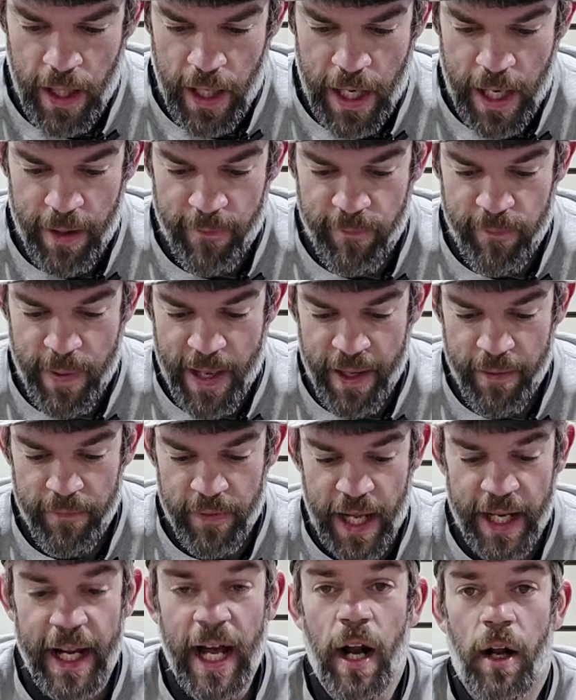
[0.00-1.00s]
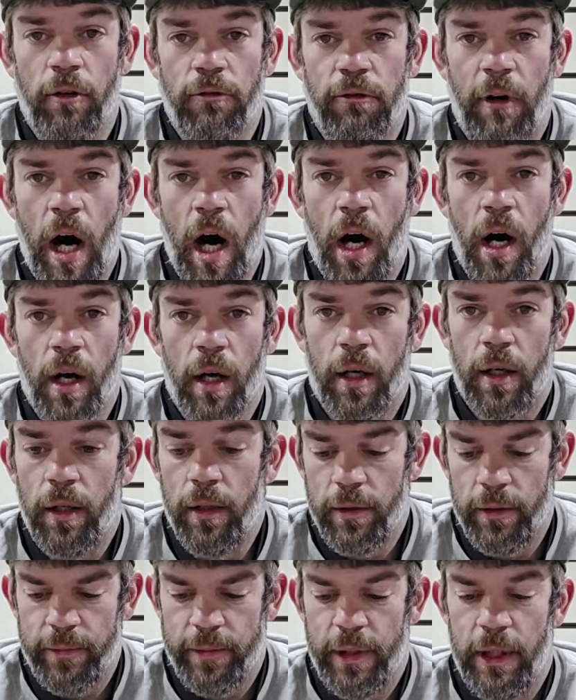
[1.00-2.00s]
They got a lock,
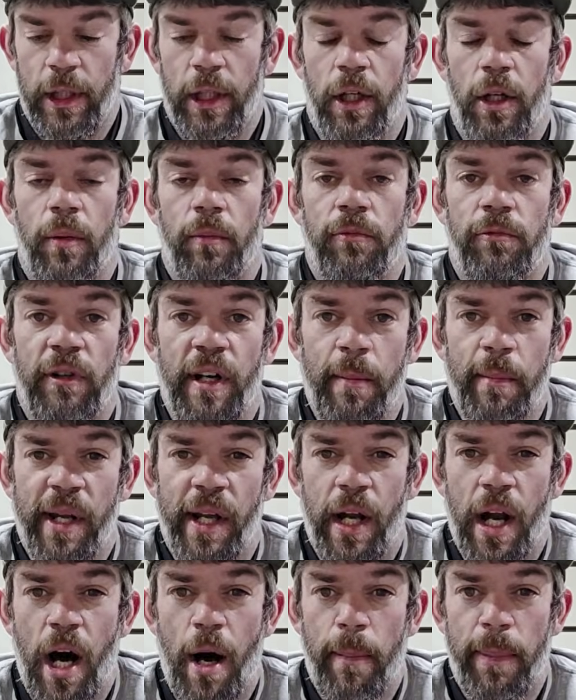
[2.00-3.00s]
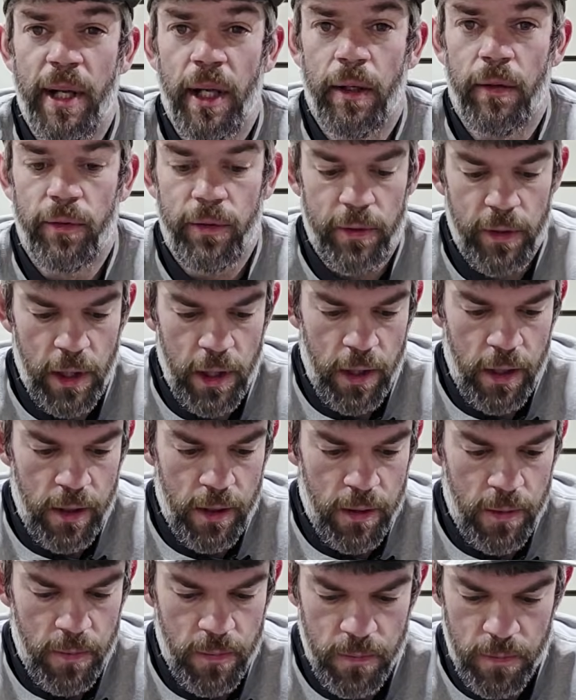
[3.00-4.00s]
limited optics
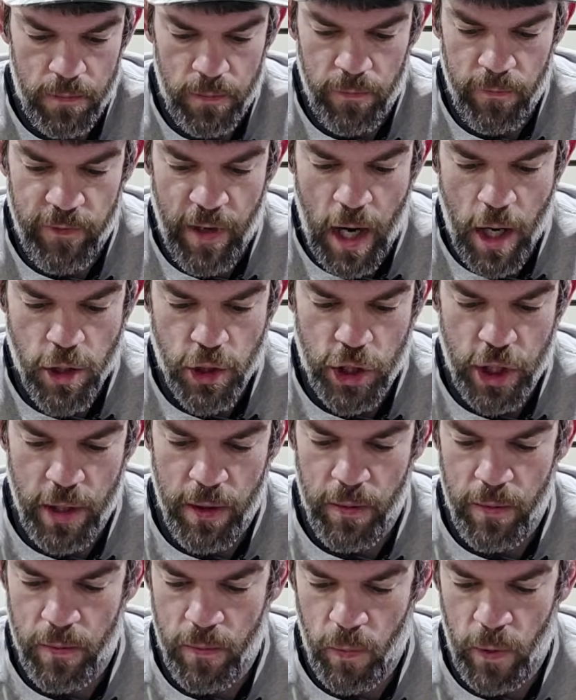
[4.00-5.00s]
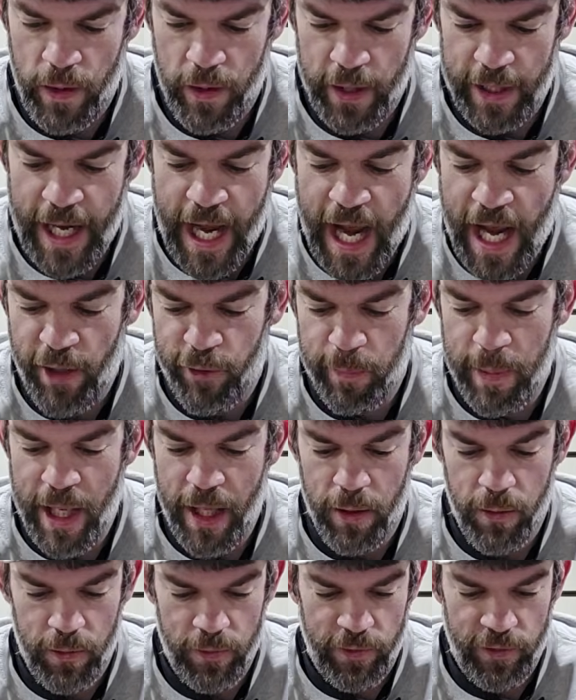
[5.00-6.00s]
version with a gas
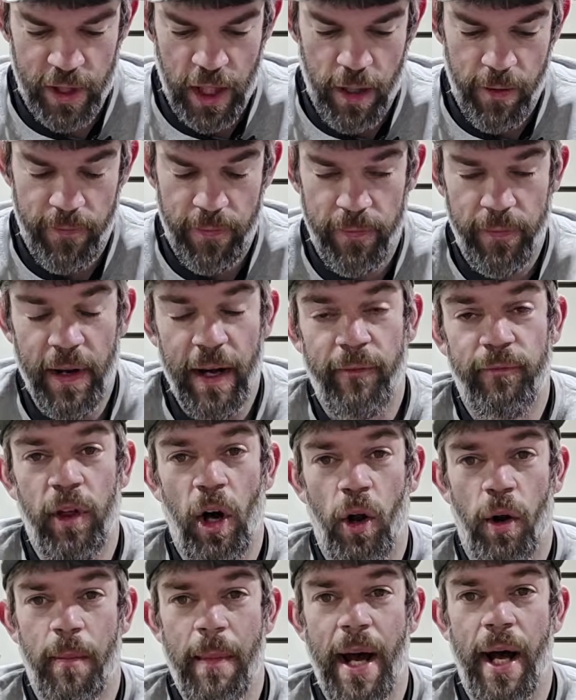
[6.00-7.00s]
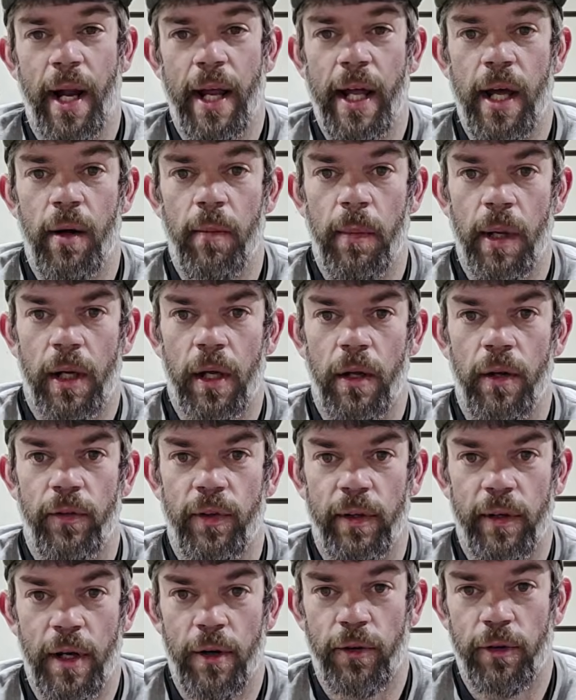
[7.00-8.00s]
pedal and stuff. I've thought about it because
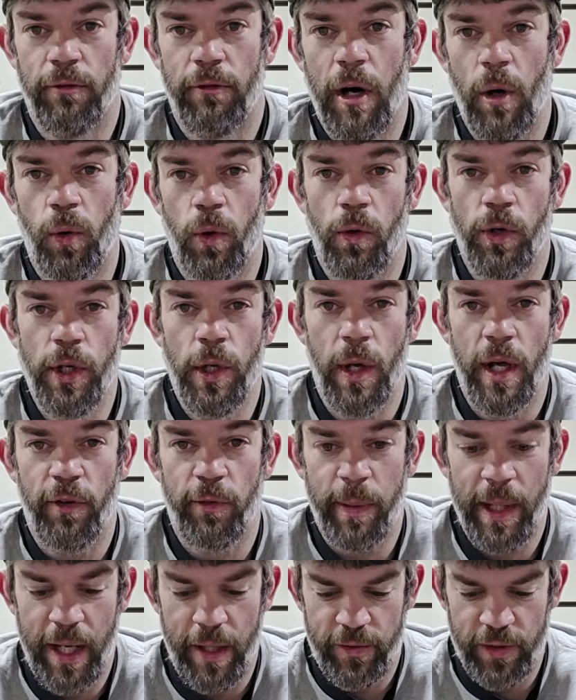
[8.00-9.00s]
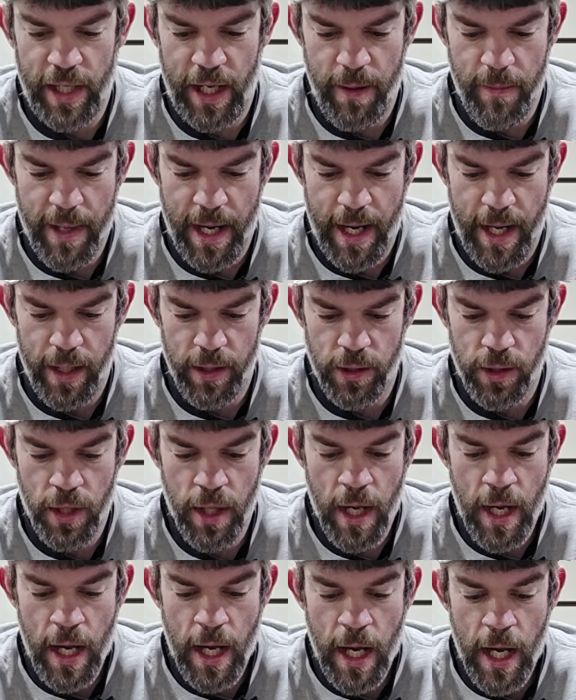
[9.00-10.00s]
there's a local USPSA match,
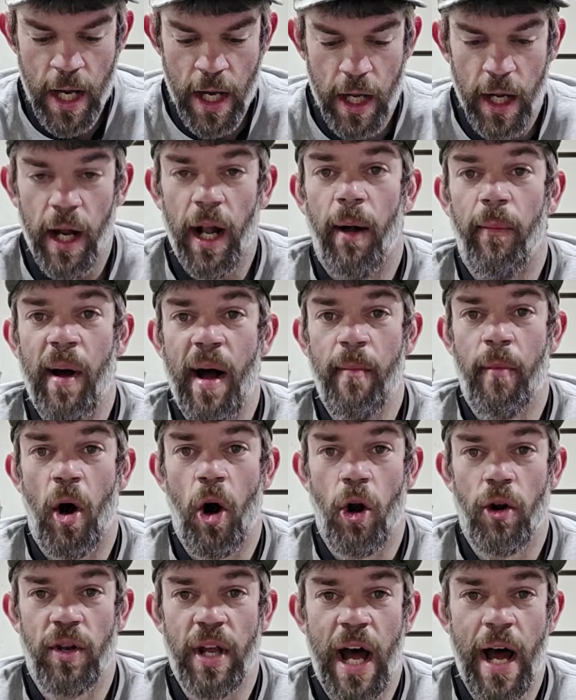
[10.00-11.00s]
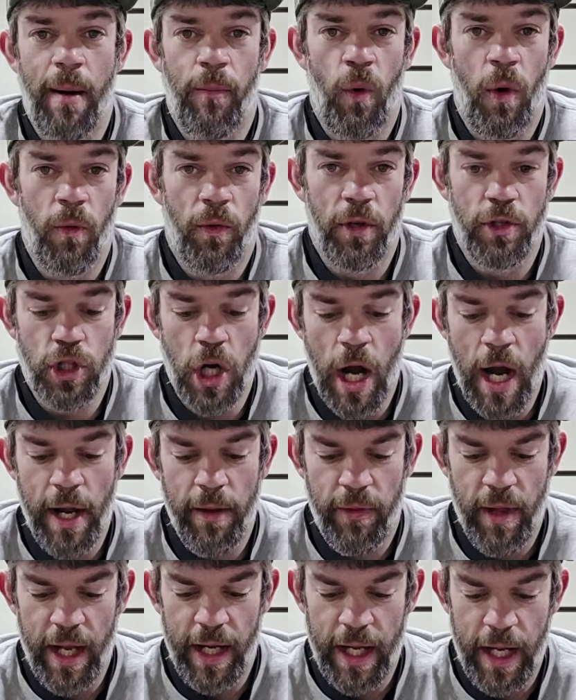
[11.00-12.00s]
and I'm having a hard time wanting to try
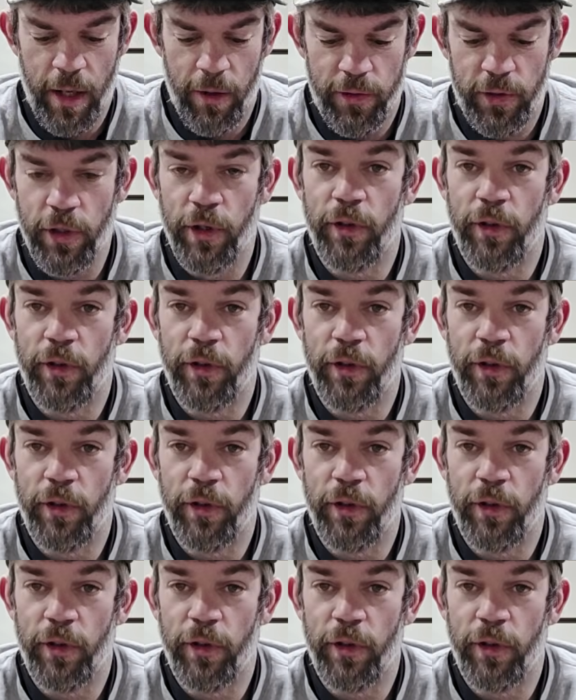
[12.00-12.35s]
anything else